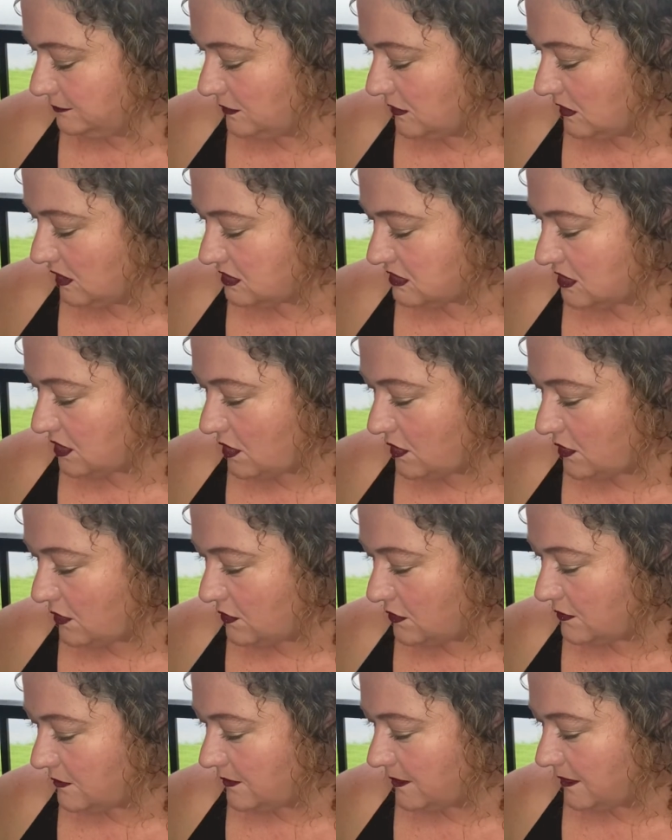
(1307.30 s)
So
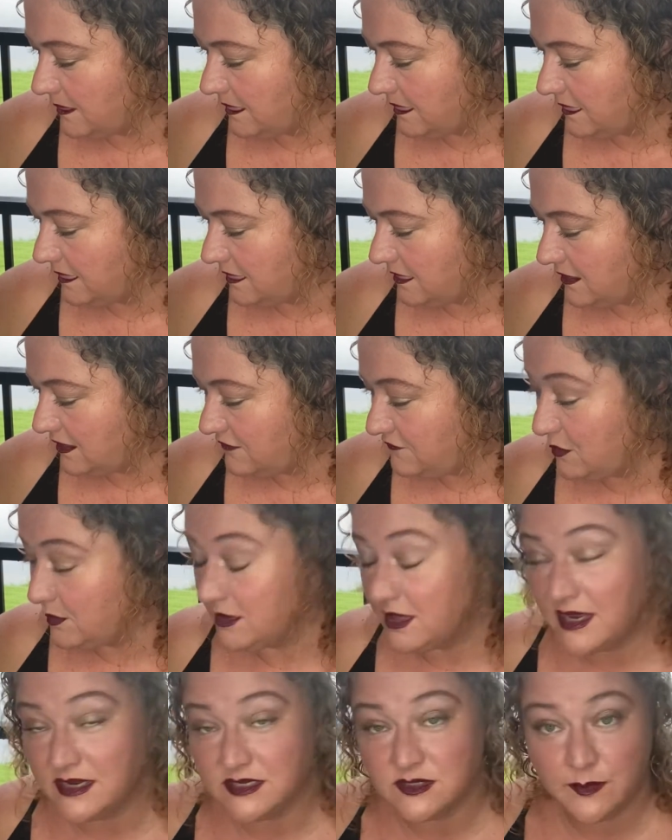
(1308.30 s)
if you would
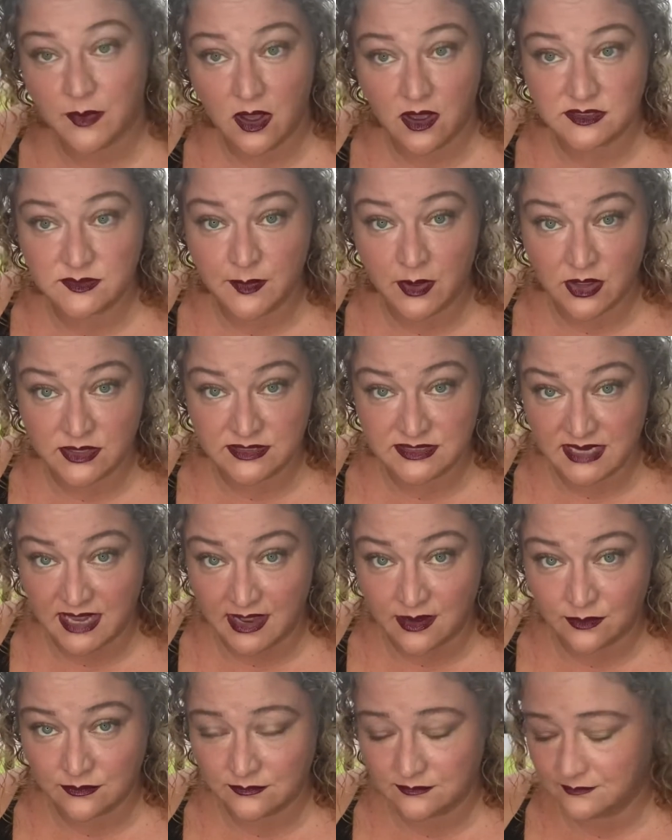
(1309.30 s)
like to pause now.
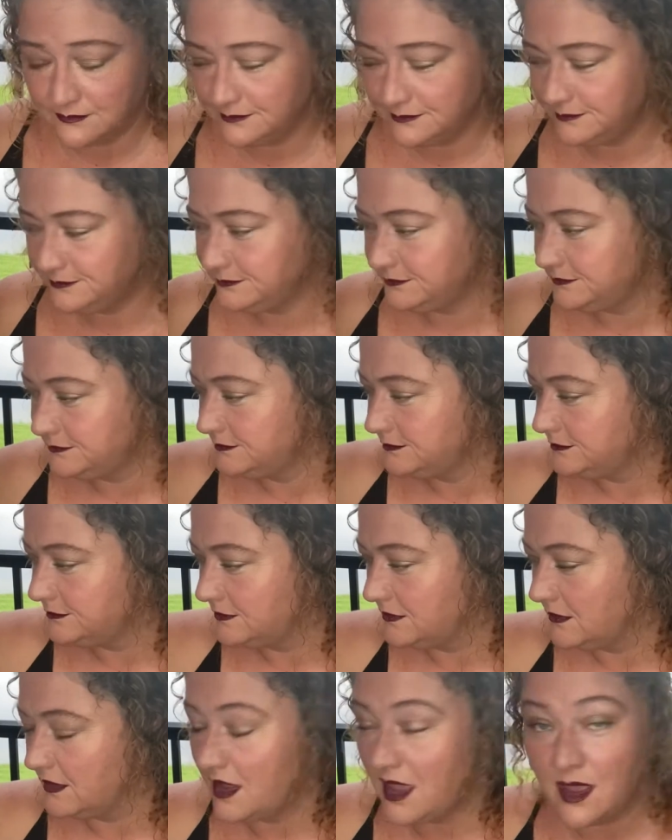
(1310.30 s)

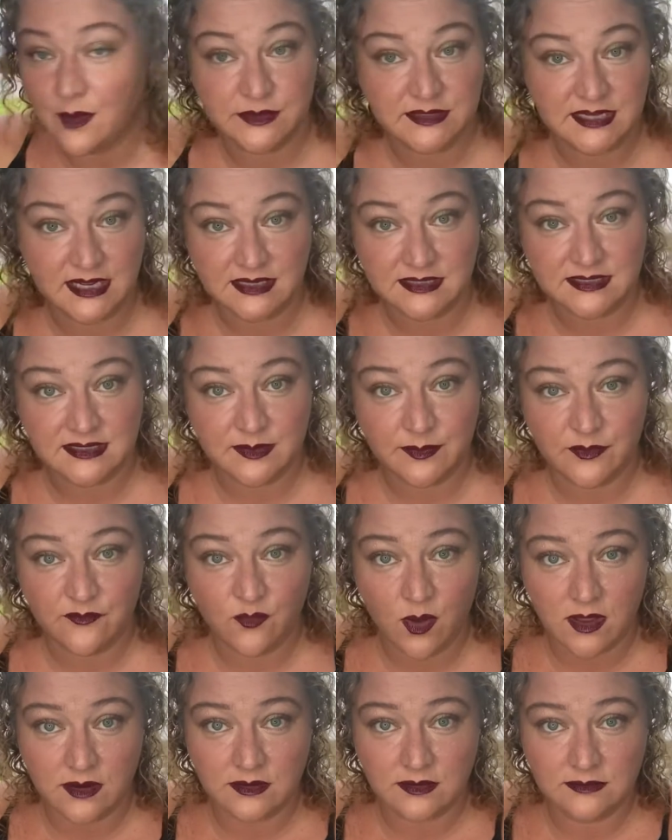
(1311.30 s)
I will take a sip of
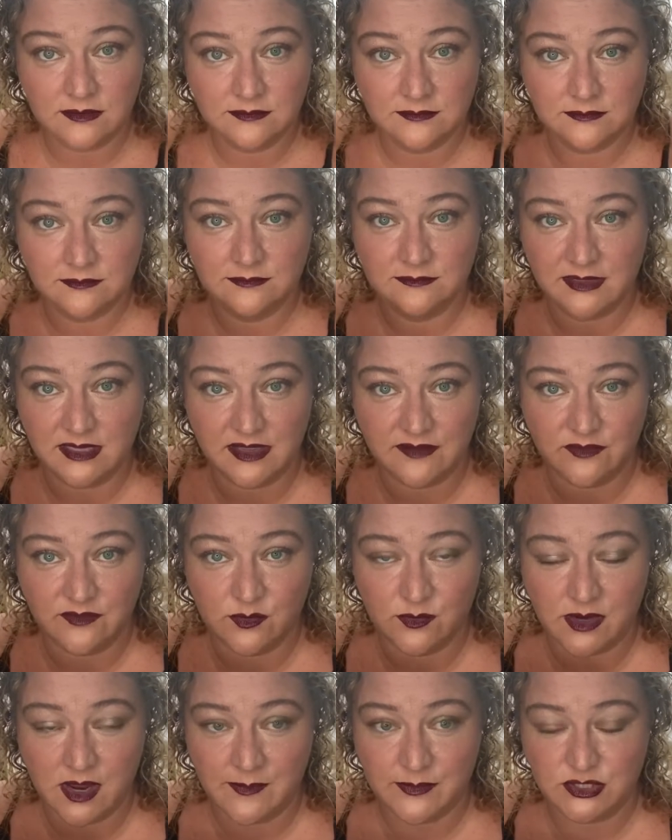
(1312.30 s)
water and give you an
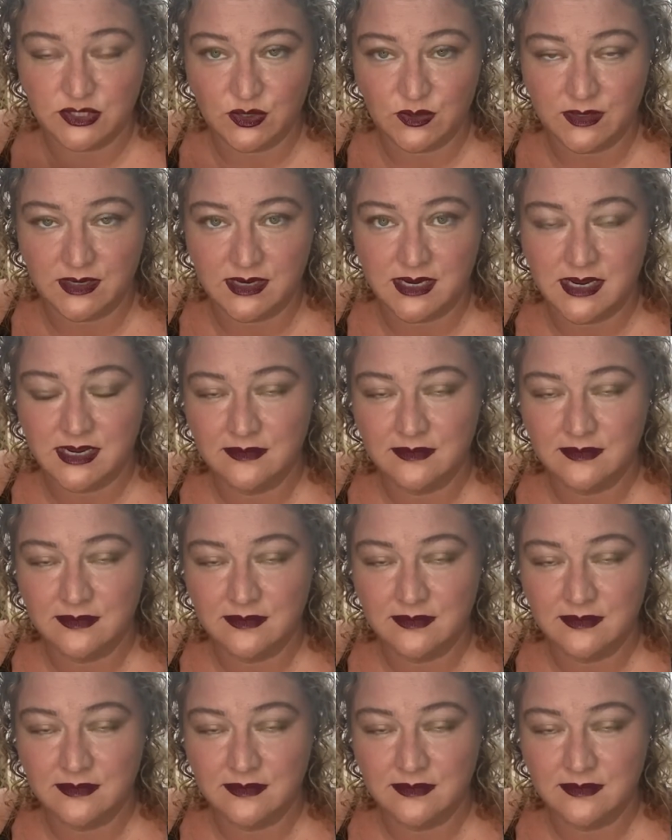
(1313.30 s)
opportunity.